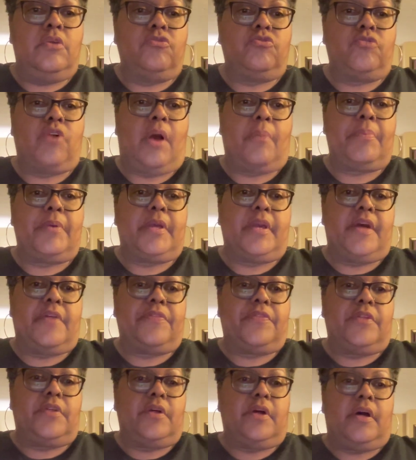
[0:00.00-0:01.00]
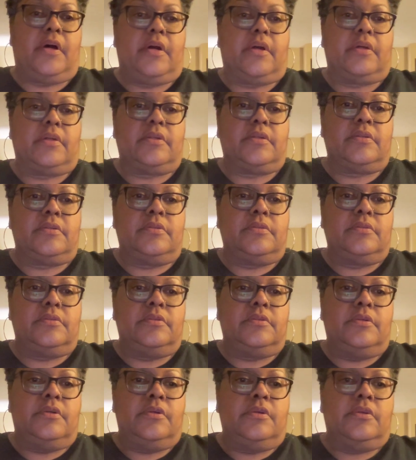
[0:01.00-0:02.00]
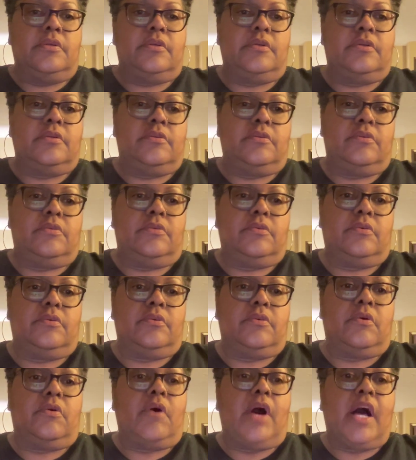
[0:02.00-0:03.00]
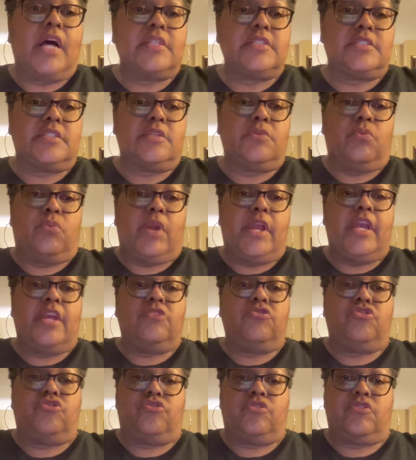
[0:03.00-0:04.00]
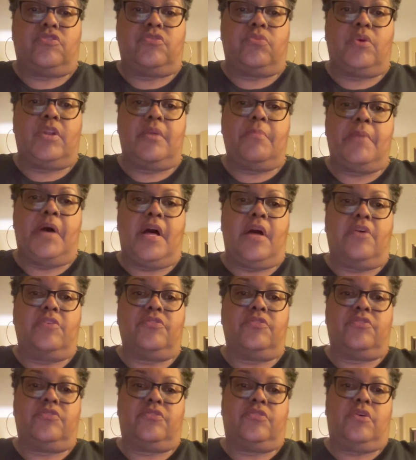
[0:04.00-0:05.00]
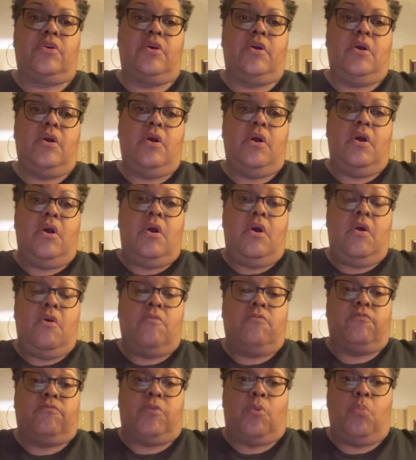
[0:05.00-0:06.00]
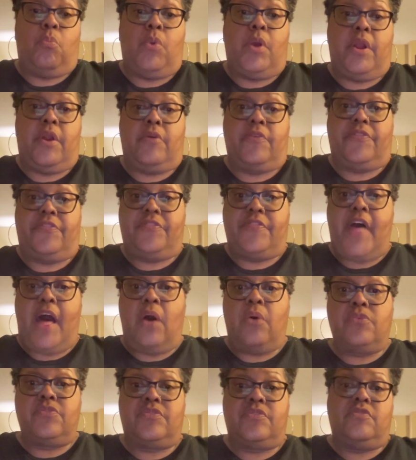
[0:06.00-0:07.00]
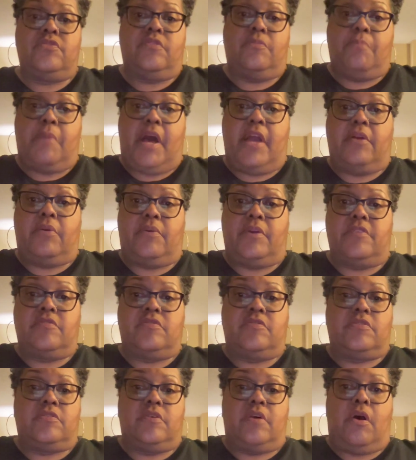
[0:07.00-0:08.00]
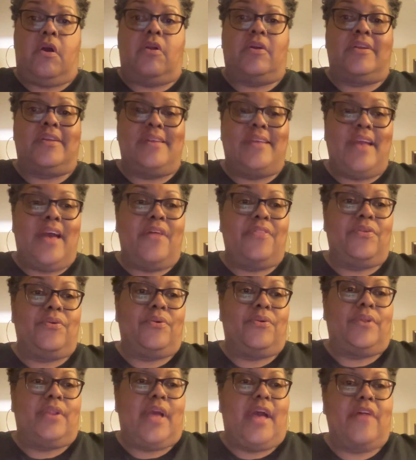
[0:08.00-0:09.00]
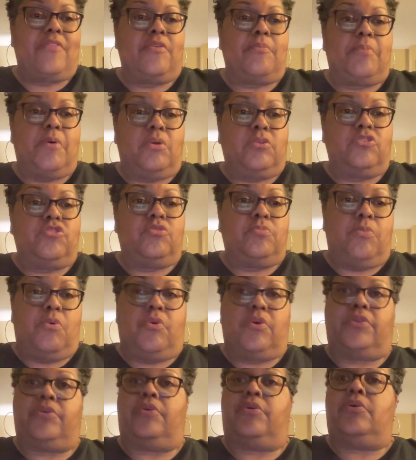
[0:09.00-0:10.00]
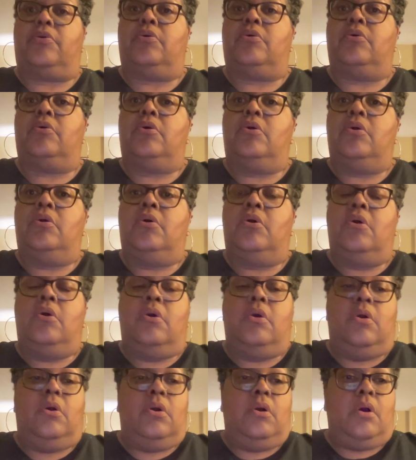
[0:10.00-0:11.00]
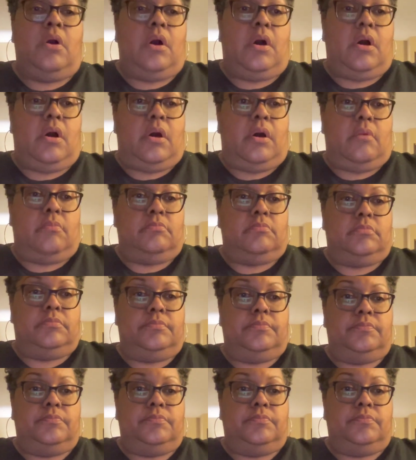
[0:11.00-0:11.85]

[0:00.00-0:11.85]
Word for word: dropping at the uh, Coazi range, just 20 miles from where thousands of migrants are gathered at the Polish border, um,